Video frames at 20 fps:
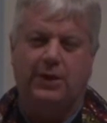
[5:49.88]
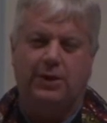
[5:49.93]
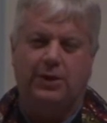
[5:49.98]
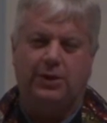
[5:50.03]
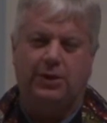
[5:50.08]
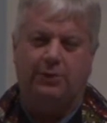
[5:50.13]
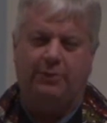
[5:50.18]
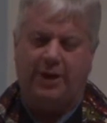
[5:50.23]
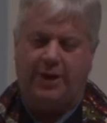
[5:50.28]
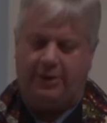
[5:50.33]

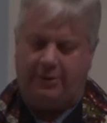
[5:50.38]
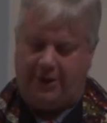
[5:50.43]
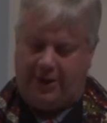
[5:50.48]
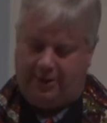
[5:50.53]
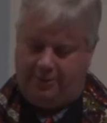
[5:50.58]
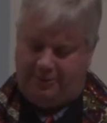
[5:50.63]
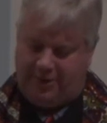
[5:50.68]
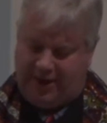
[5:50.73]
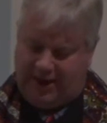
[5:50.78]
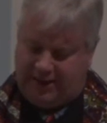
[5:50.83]
No matter
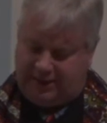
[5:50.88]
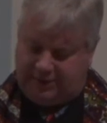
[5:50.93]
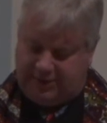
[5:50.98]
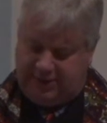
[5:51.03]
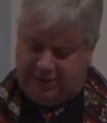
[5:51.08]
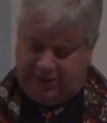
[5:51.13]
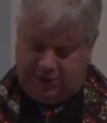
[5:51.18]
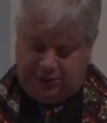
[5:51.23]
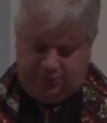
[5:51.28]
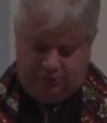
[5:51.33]
how
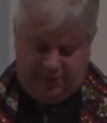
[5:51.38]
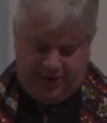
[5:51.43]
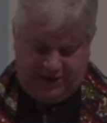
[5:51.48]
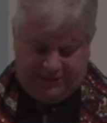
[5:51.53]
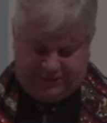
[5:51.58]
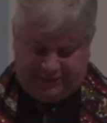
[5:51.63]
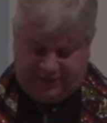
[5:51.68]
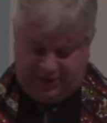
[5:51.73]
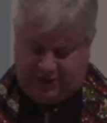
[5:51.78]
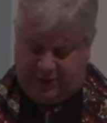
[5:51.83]
badly you
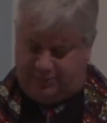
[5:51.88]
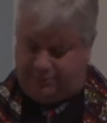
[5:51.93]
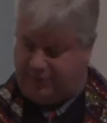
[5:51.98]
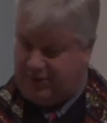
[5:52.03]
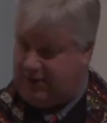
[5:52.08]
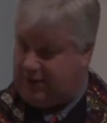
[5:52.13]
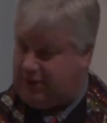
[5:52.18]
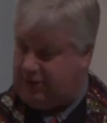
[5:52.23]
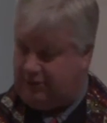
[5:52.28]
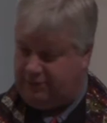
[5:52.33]
messed up,
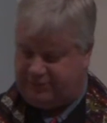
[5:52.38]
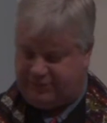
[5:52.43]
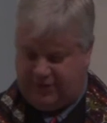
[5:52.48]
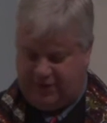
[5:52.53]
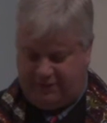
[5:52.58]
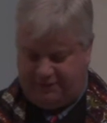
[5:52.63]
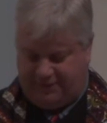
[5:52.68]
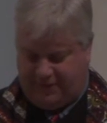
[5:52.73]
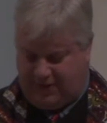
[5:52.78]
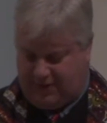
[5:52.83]
pick
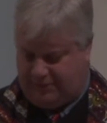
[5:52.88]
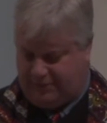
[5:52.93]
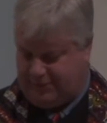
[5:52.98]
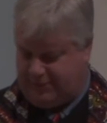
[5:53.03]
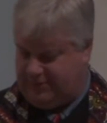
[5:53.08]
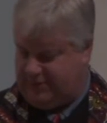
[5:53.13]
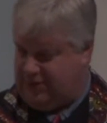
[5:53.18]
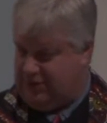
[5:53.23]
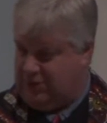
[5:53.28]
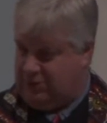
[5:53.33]
yourself
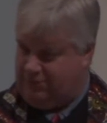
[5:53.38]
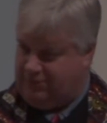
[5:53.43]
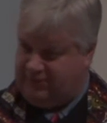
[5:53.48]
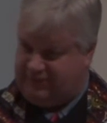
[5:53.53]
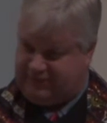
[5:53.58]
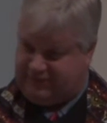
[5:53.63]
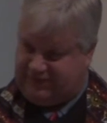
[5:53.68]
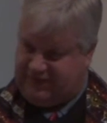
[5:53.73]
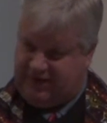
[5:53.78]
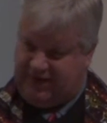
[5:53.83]
up,
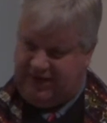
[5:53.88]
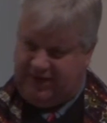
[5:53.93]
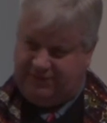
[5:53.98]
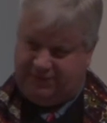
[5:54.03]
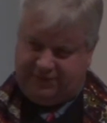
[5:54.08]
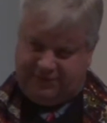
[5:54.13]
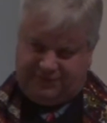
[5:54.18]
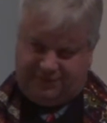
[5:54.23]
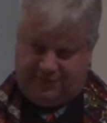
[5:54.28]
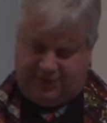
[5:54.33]

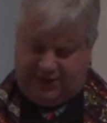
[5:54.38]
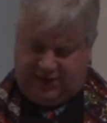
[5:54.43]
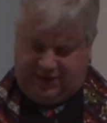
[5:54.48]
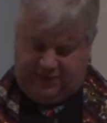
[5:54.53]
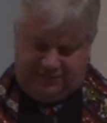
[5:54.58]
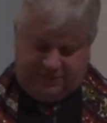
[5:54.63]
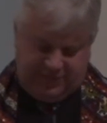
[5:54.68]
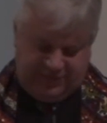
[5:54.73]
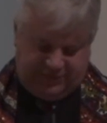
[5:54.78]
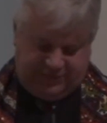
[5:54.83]
receive the
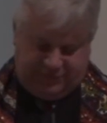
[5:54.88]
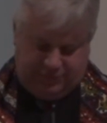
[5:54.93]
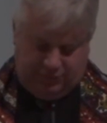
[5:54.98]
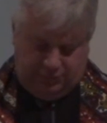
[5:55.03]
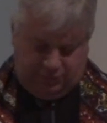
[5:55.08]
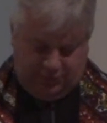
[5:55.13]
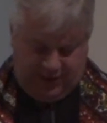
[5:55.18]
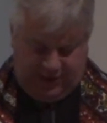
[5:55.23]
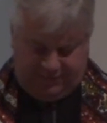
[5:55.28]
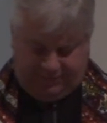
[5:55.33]
forgiveness
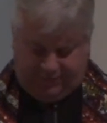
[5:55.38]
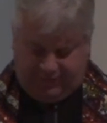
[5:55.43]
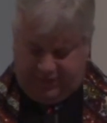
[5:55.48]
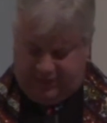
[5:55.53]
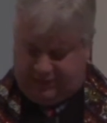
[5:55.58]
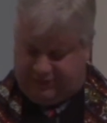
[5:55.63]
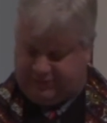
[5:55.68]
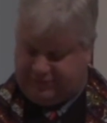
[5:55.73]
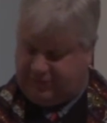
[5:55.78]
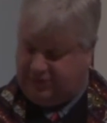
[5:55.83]
you rightfully
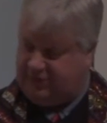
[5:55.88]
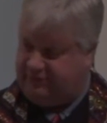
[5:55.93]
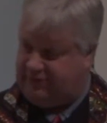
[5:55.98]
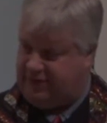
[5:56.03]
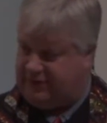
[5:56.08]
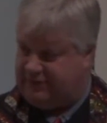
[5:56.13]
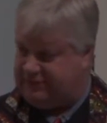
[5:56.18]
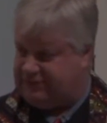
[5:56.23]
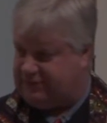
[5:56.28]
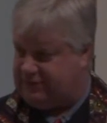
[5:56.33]
deserve,
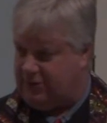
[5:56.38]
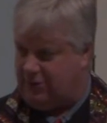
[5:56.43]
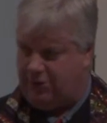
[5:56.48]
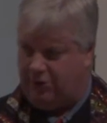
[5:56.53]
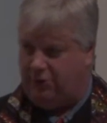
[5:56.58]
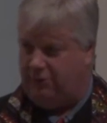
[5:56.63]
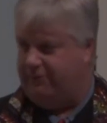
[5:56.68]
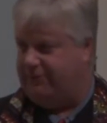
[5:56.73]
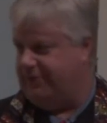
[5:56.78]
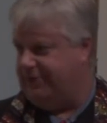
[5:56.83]
and start
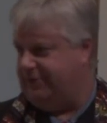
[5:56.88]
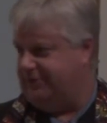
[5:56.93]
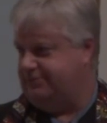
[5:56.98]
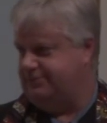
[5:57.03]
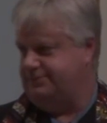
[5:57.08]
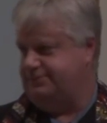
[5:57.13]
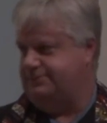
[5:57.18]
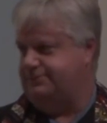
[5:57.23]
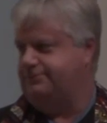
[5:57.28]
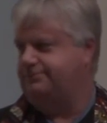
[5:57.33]
over
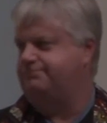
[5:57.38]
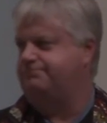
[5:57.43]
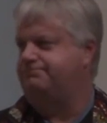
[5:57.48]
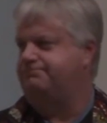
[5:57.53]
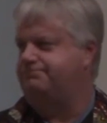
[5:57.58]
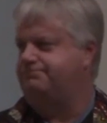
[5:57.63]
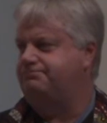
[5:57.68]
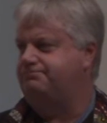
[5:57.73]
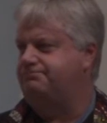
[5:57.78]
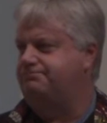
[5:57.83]

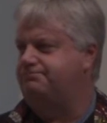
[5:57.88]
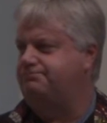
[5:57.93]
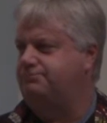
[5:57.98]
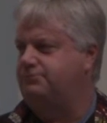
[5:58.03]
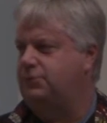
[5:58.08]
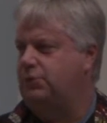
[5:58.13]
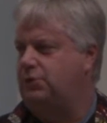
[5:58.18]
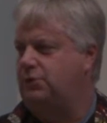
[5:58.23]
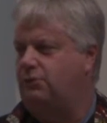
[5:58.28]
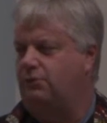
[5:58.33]

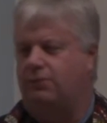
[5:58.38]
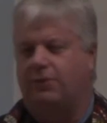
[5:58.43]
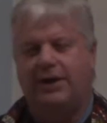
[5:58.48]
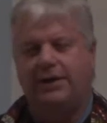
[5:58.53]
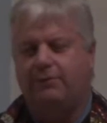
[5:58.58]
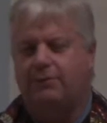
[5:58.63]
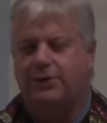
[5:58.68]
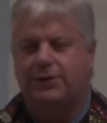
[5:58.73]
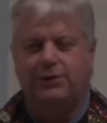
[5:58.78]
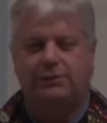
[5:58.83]

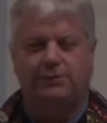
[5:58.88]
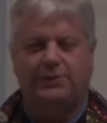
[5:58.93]
right where you